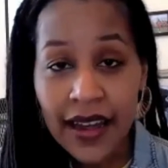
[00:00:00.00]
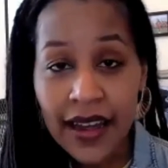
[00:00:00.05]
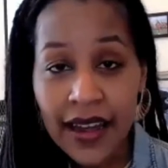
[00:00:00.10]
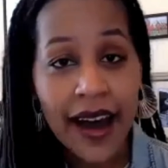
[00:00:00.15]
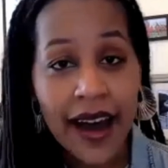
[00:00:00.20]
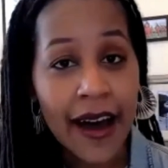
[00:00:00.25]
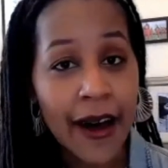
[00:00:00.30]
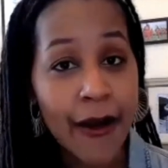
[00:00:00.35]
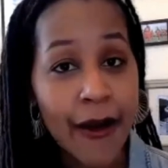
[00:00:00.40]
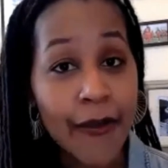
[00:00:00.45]

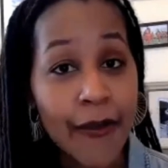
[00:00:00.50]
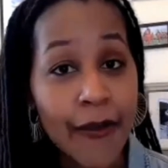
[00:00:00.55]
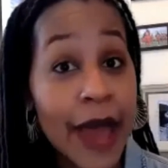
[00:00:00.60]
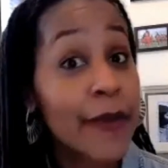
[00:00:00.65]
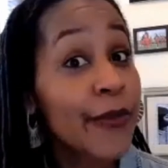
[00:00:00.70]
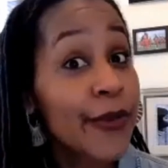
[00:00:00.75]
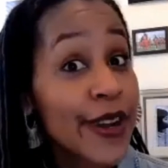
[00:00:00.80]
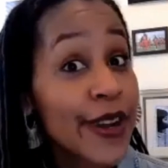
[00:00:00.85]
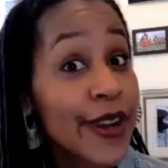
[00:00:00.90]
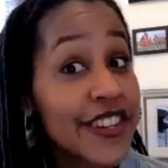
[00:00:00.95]
And
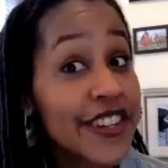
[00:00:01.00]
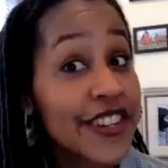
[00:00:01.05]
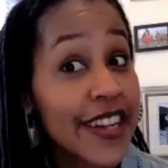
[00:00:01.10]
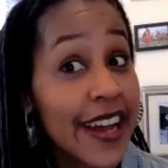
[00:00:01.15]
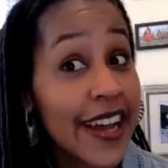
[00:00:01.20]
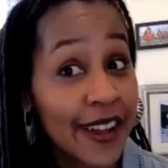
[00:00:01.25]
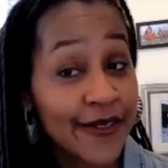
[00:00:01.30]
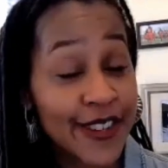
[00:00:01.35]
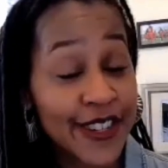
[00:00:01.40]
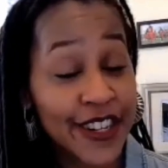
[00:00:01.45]
British
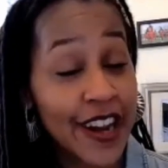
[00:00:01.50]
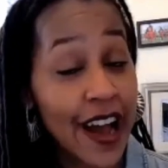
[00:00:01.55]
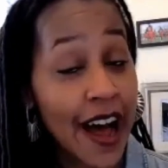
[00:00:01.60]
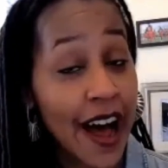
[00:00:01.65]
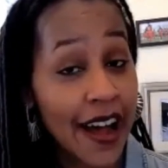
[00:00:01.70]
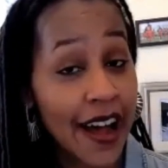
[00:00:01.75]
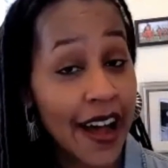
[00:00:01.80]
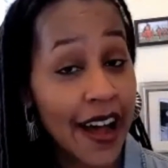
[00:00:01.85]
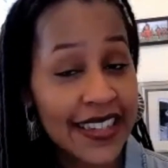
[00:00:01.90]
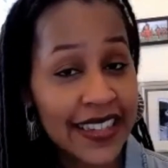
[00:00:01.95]
television,
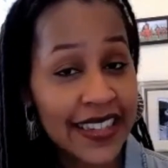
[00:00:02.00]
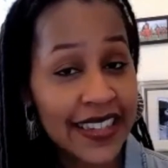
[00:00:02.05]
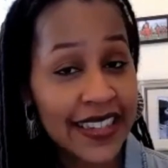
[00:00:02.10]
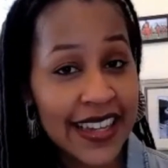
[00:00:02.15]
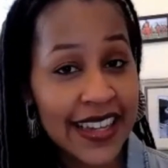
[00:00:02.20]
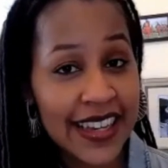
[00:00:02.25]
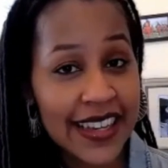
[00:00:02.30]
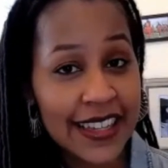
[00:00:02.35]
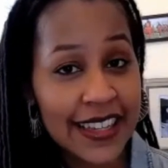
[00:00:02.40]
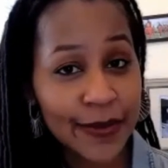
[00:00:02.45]

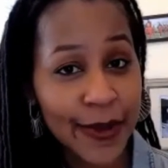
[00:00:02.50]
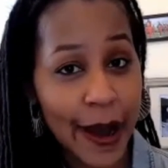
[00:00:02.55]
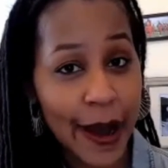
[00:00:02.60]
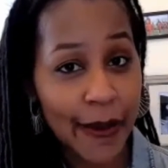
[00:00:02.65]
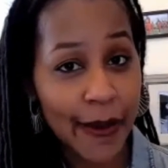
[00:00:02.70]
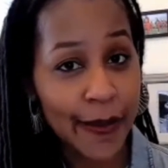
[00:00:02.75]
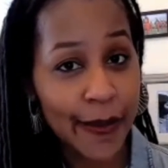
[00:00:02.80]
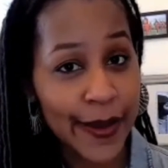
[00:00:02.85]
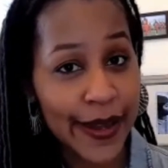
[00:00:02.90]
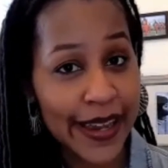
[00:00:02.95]
honestly, is
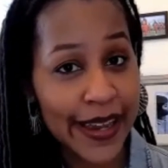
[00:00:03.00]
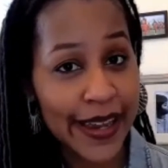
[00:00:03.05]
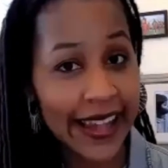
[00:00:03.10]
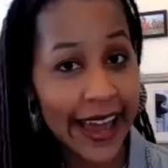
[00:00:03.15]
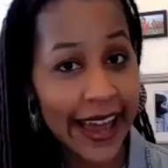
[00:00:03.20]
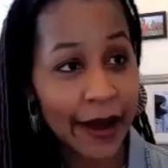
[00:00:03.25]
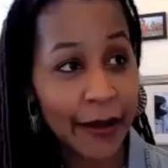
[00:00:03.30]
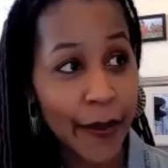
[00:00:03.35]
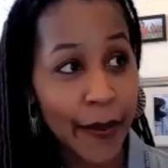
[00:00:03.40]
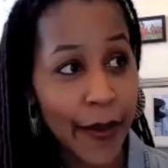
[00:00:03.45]
probably
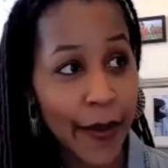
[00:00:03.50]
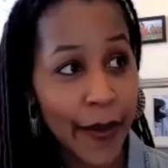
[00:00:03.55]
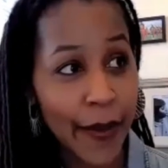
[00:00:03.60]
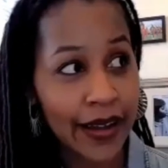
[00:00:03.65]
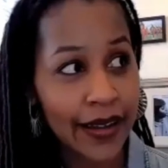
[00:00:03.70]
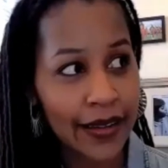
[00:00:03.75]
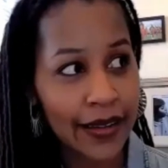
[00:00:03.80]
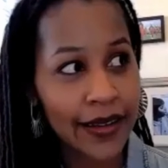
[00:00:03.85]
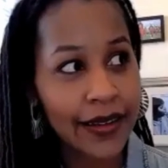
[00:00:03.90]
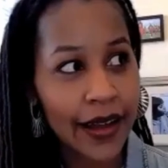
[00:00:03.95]
like
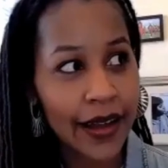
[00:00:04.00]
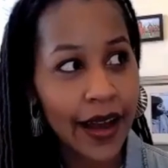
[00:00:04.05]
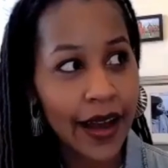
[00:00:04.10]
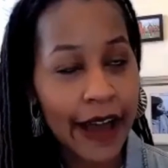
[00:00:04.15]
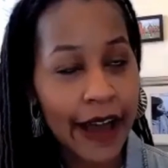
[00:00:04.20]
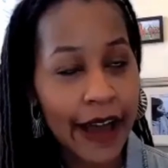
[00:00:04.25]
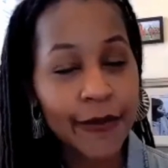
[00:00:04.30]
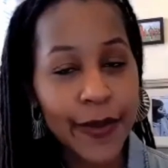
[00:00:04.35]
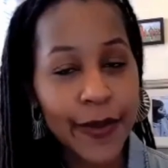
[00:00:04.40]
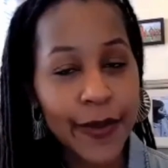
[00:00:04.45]
among
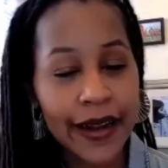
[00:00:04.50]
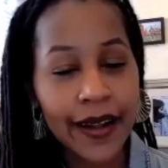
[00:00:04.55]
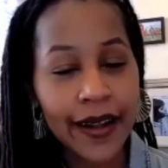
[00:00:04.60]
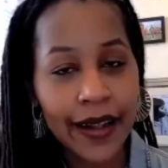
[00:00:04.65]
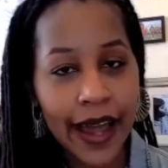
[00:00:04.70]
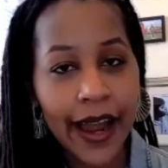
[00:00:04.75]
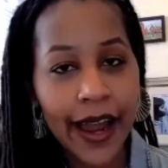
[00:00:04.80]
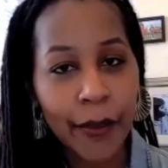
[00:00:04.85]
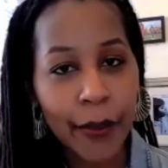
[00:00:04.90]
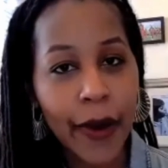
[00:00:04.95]

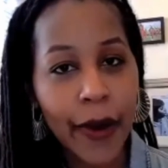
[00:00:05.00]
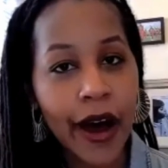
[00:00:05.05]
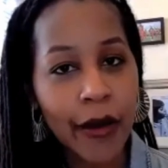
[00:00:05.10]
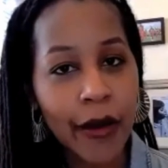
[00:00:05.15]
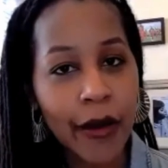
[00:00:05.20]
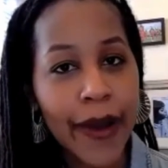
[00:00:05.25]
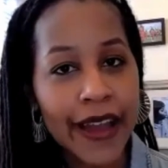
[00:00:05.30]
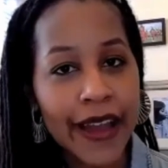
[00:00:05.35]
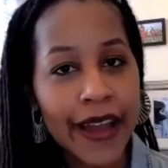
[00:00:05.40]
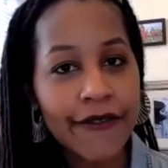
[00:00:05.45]

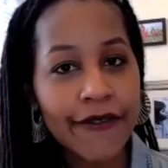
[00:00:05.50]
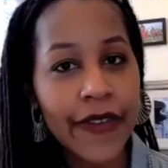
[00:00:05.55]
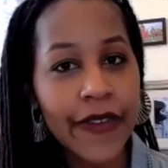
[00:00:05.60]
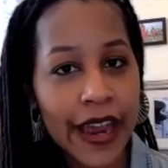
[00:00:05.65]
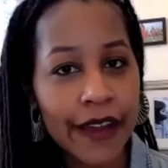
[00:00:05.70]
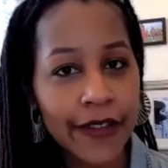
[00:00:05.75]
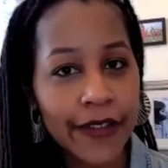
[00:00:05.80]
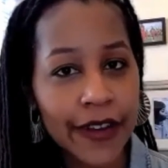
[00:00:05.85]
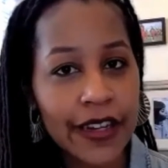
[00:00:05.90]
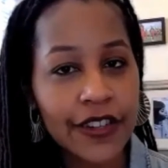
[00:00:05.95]
my
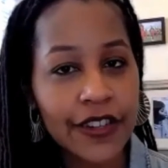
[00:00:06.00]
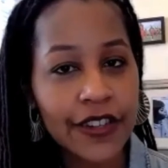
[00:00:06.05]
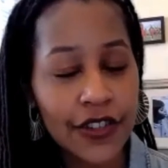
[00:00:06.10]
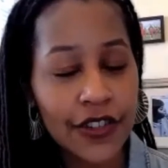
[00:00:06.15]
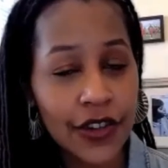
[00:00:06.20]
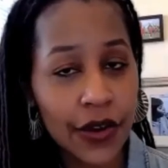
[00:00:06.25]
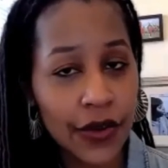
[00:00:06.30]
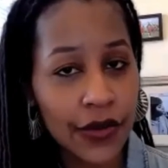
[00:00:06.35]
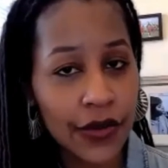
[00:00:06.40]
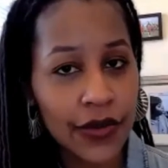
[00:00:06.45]
favorite
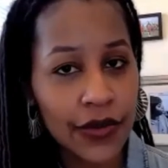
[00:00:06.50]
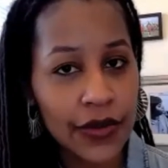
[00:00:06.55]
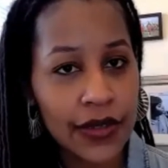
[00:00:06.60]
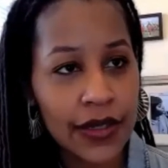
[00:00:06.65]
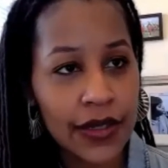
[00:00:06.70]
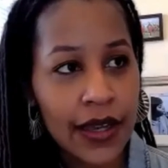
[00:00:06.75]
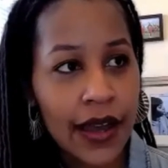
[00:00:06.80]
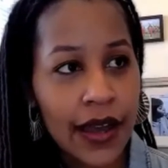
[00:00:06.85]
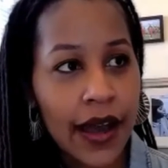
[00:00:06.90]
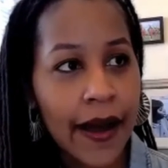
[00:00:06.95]
shows.
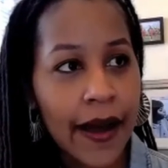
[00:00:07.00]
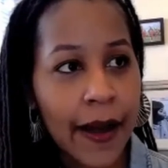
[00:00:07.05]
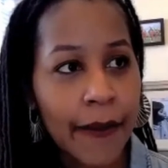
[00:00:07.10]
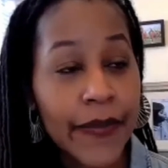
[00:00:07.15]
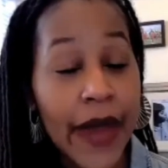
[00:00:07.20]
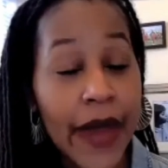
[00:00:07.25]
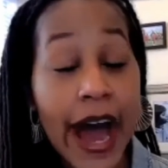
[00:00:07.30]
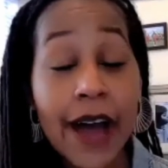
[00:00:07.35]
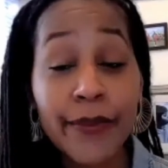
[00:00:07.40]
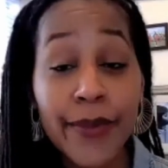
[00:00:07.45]

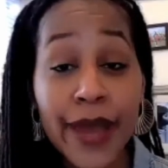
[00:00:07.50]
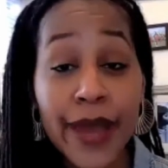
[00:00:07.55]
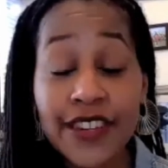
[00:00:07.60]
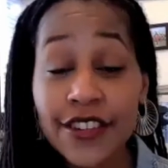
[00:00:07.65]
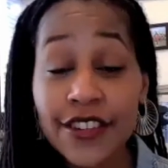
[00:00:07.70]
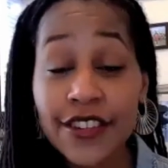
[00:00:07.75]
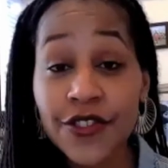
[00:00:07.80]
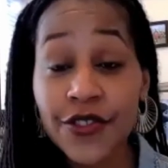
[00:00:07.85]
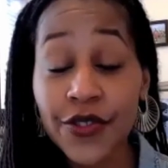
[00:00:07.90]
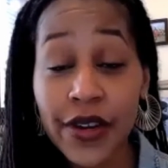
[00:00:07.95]
I May
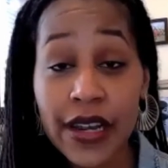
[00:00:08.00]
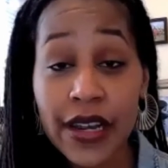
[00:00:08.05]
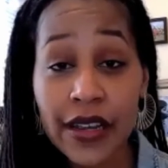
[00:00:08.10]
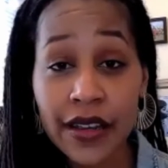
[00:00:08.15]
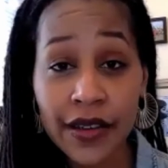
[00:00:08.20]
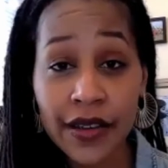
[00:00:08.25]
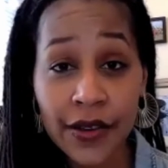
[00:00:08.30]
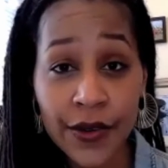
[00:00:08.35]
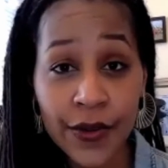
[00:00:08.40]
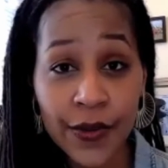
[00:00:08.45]
Destroy
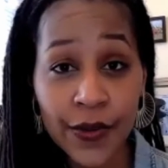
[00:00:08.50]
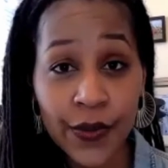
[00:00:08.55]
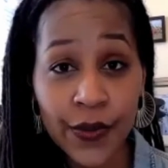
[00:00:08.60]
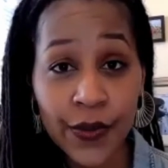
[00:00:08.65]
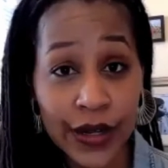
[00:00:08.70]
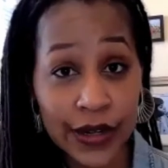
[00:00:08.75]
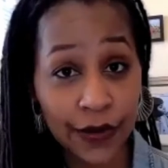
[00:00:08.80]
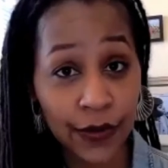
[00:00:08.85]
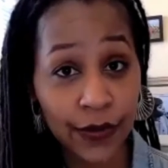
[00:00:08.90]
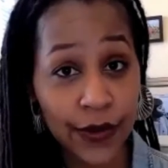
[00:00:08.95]
You,
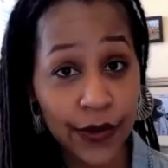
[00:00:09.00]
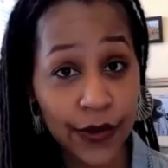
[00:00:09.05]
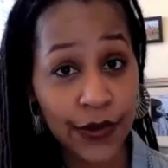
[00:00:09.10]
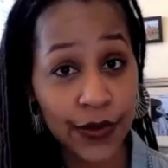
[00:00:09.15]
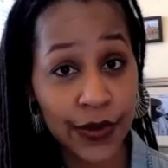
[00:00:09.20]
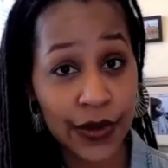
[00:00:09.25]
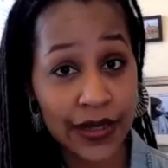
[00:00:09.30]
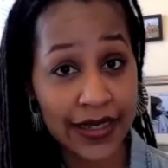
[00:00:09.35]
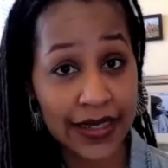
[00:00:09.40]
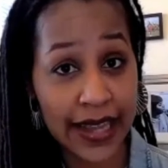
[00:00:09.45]
which
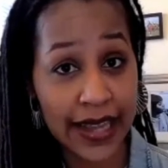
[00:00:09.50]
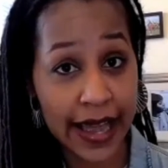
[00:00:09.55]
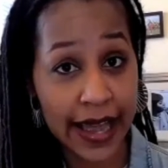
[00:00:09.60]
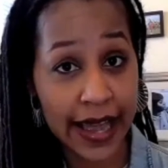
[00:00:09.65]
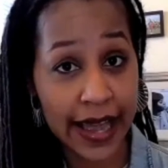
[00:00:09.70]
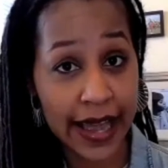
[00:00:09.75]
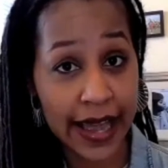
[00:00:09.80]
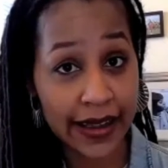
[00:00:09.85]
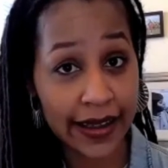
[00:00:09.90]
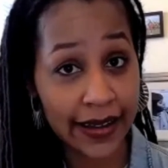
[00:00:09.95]
was
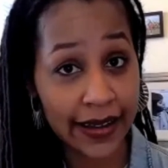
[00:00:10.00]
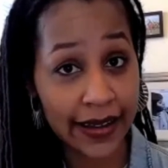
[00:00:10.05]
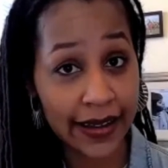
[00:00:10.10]
like